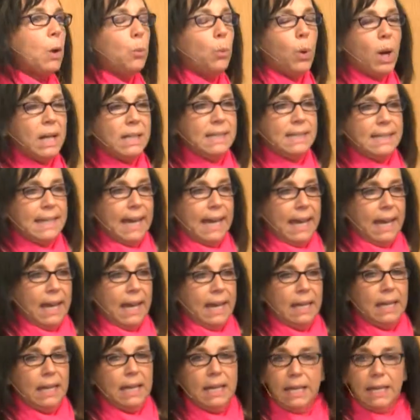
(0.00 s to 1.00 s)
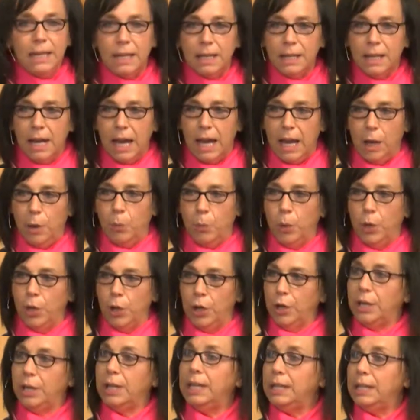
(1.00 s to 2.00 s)
One day, he and I
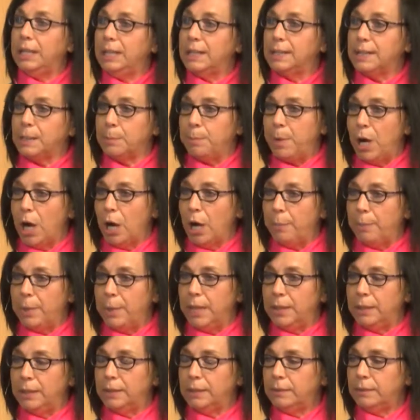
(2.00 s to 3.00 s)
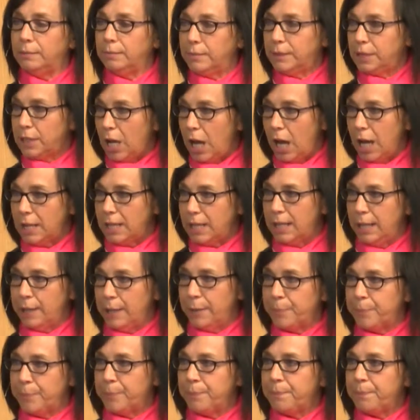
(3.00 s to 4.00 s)
were in his apartment
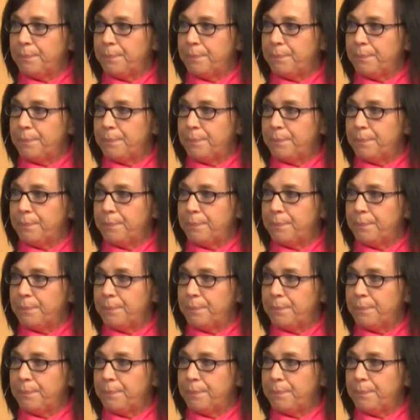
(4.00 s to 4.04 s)
talking,